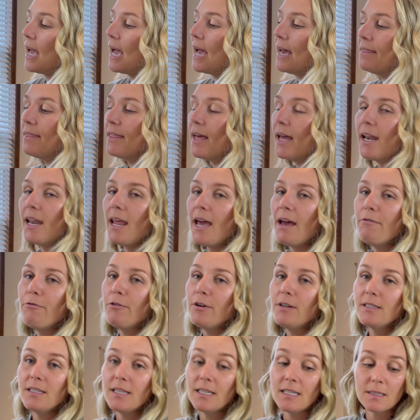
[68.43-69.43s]
and then
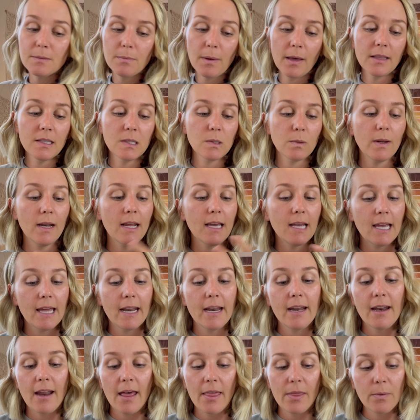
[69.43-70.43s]
every six months when I get
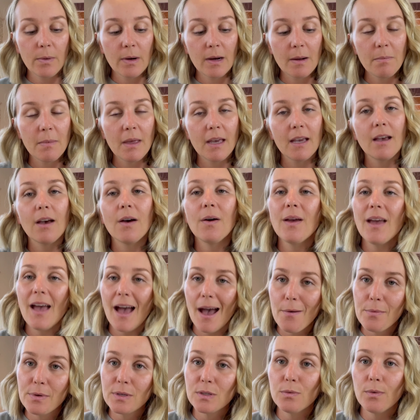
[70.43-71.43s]
another one, I'm like, oh
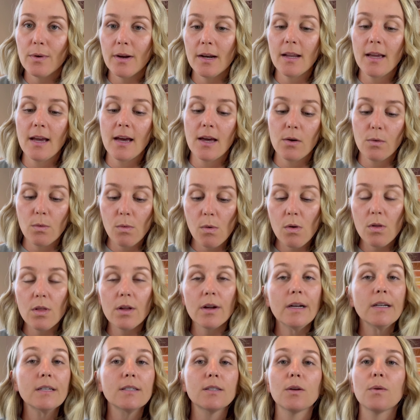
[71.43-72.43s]
yeah, I was running out of
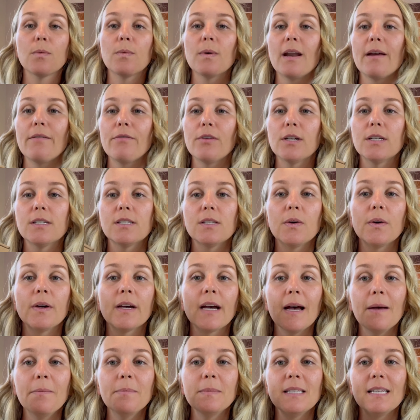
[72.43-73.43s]
rollers or whatever. So it
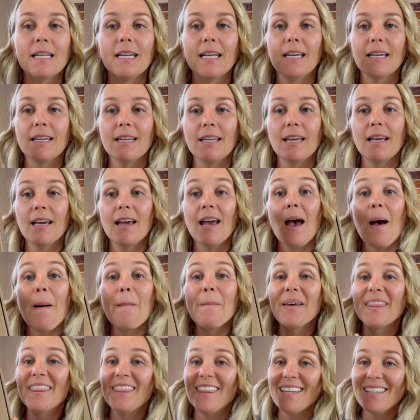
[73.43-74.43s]
comes in handy.
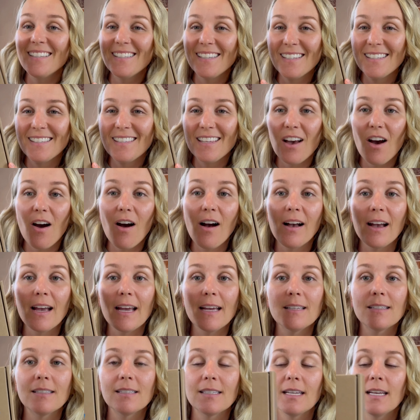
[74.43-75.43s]
But this is the
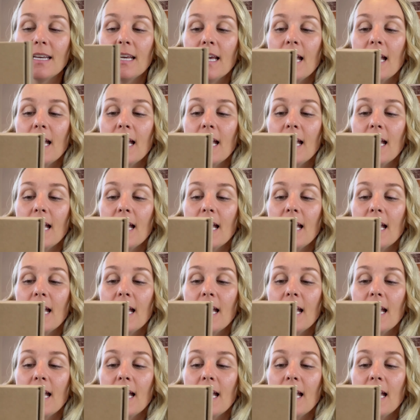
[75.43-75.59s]
August